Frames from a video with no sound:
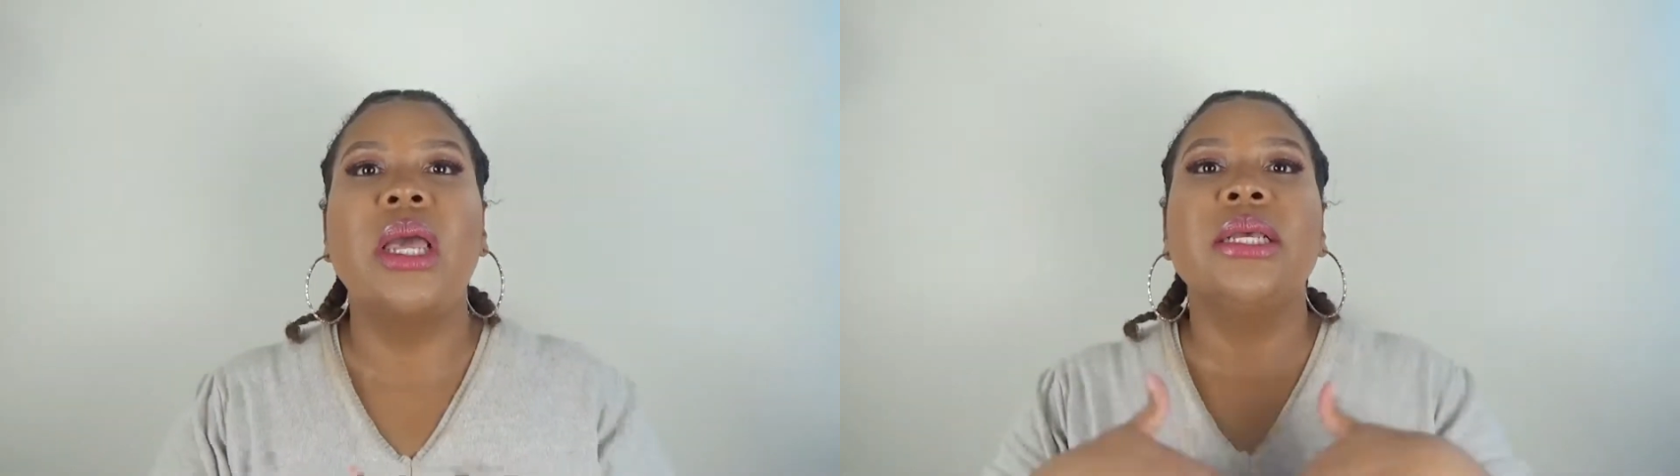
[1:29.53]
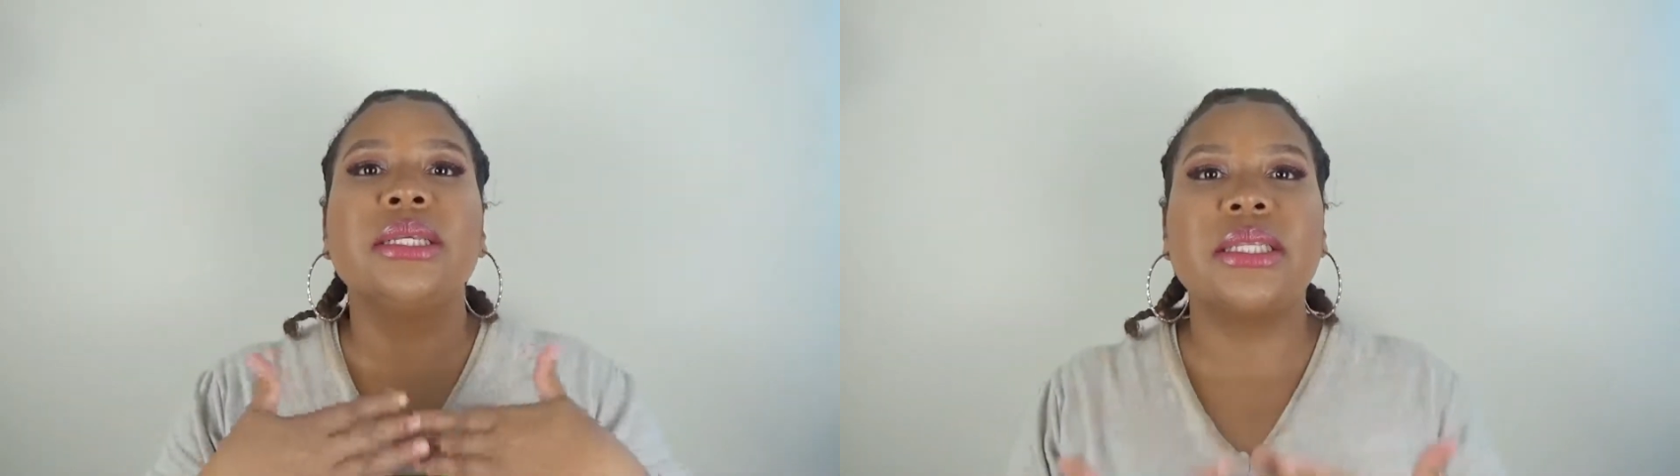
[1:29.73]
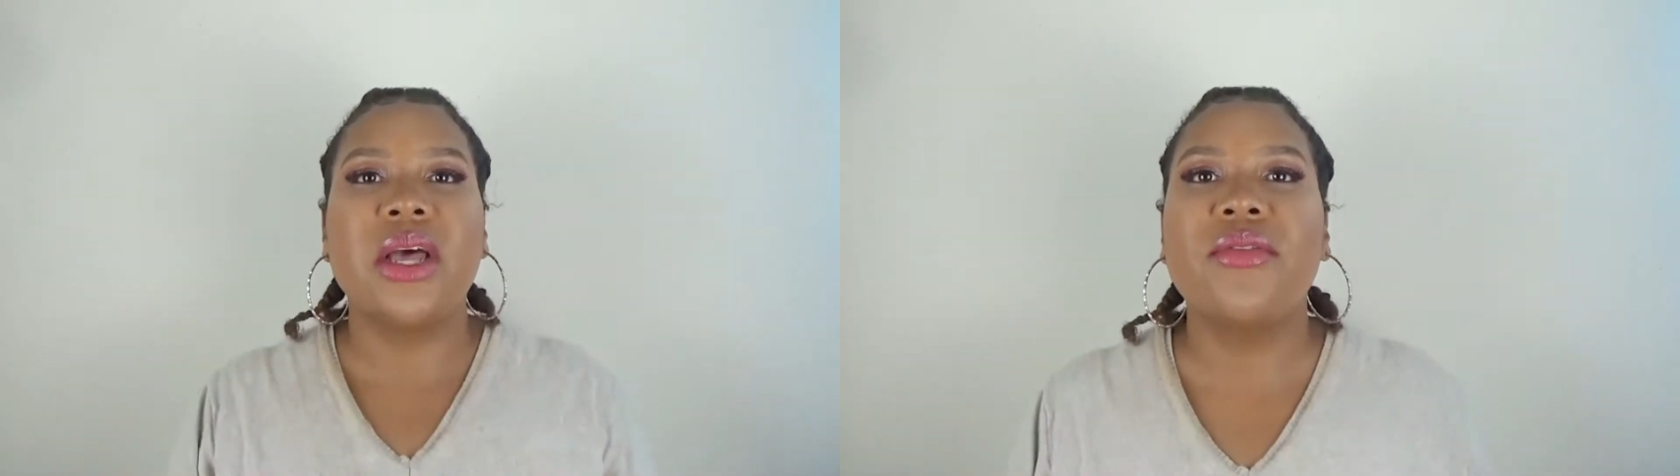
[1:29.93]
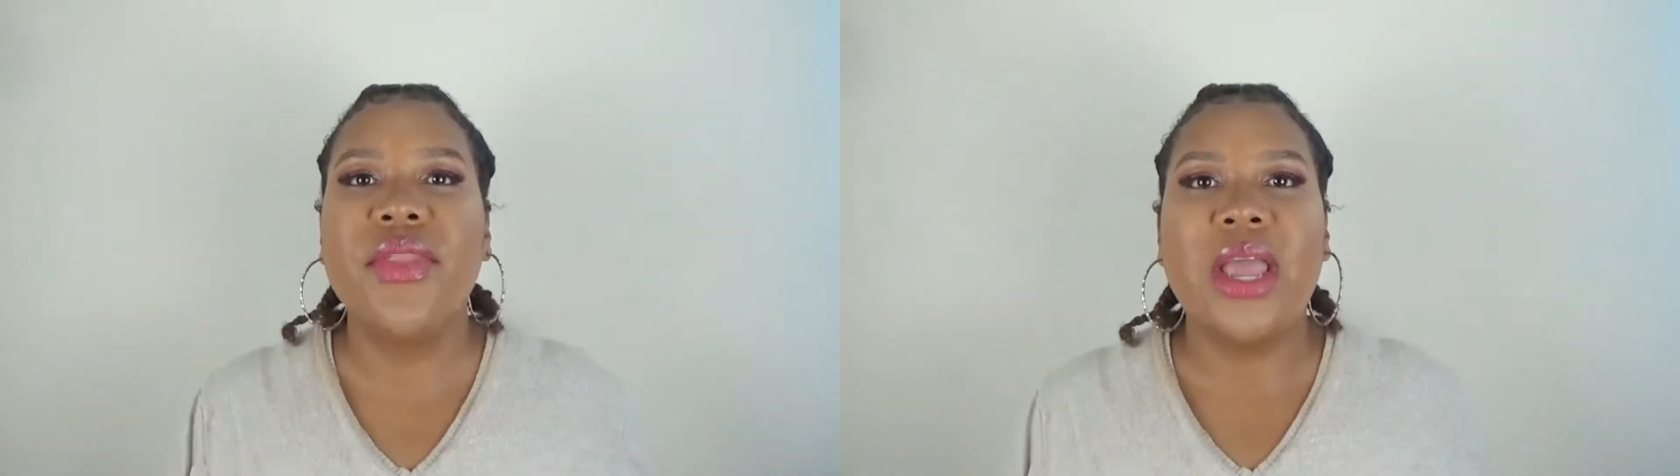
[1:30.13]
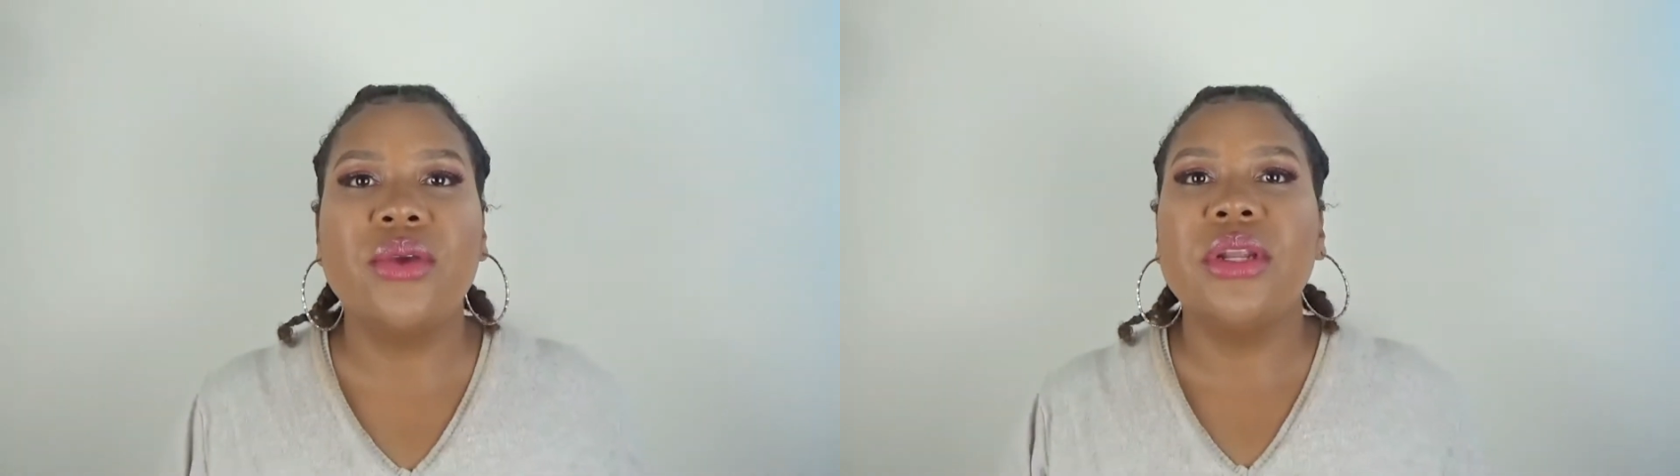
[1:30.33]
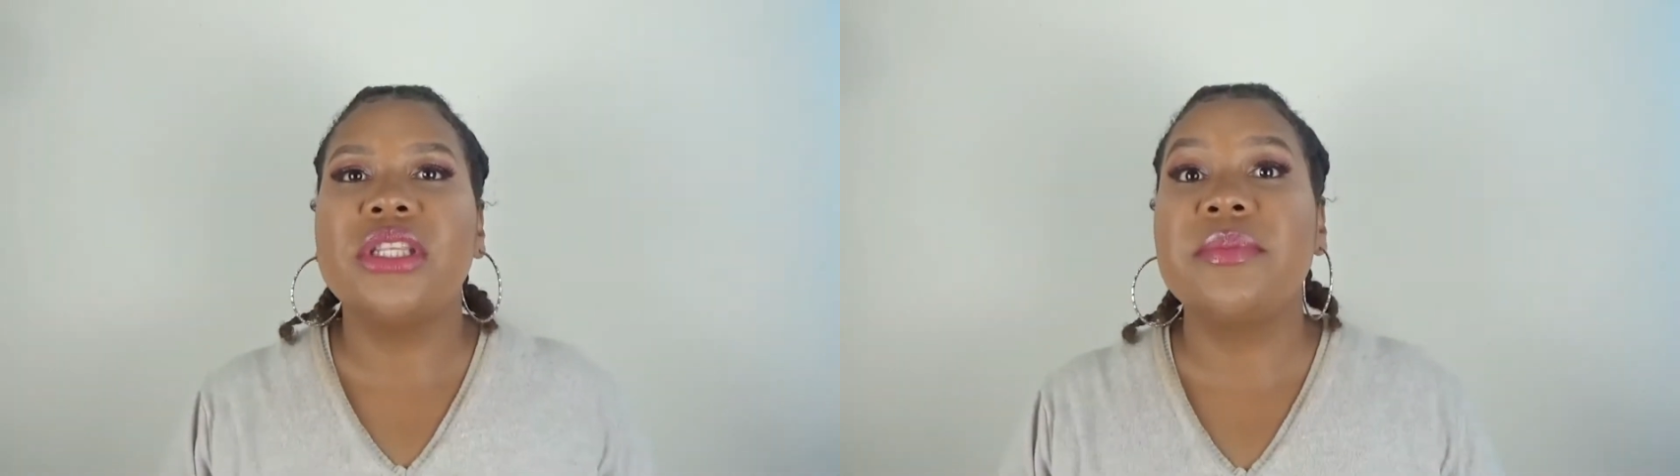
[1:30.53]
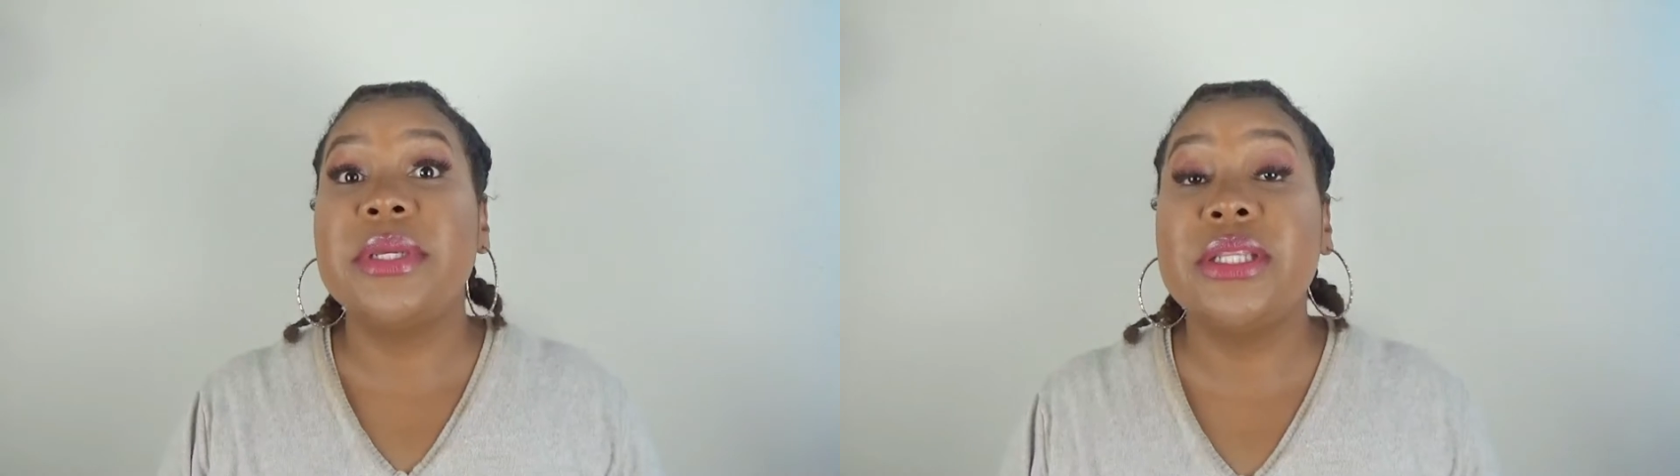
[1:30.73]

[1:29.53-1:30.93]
stuff that you need to be